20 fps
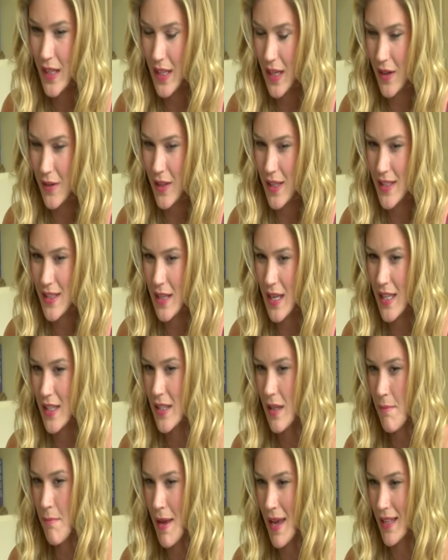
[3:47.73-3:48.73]
You know, it's
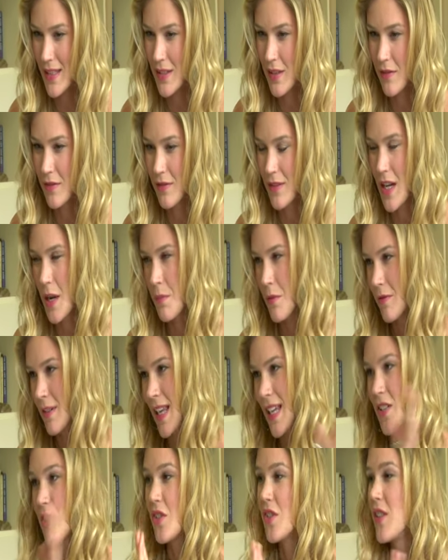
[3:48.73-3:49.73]
a mix of couple
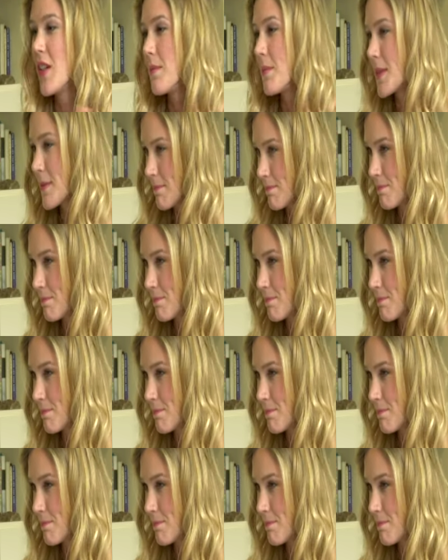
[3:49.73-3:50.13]
relationships.